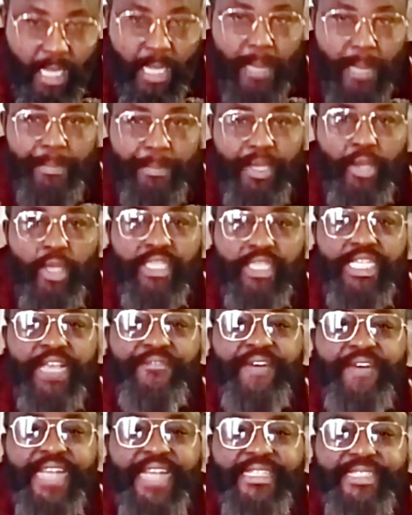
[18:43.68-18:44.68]
Because
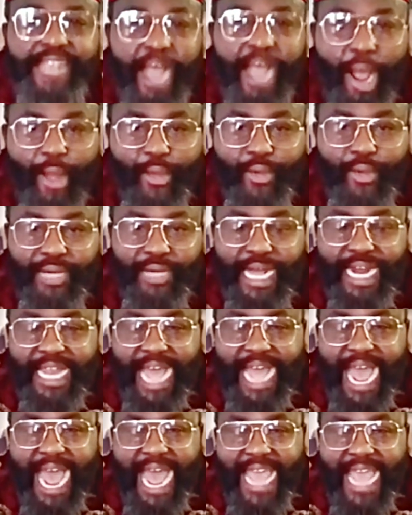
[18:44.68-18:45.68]
if I tell you
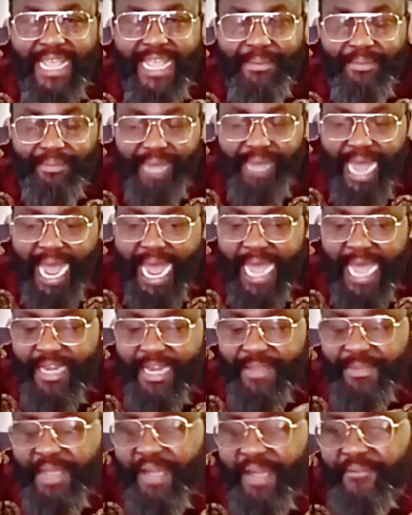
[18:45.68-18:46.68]
that I
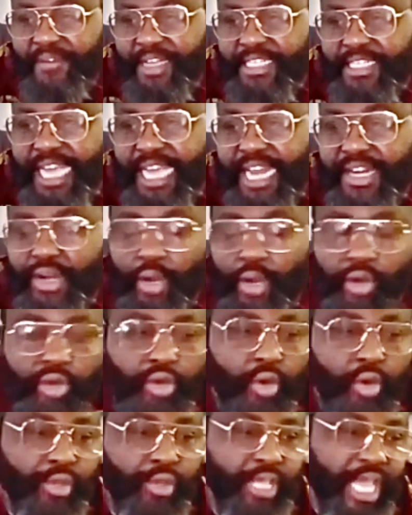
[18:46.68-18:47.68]
the Biafran child, don't
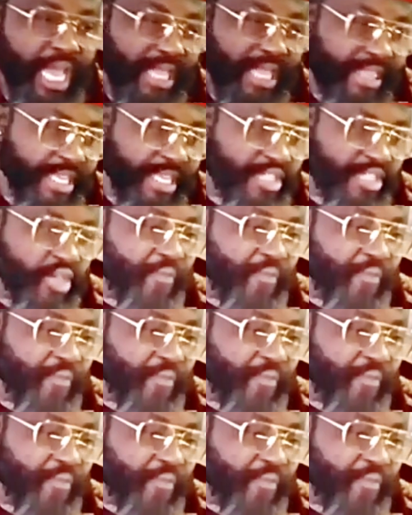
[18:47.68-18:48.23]
know the ethics of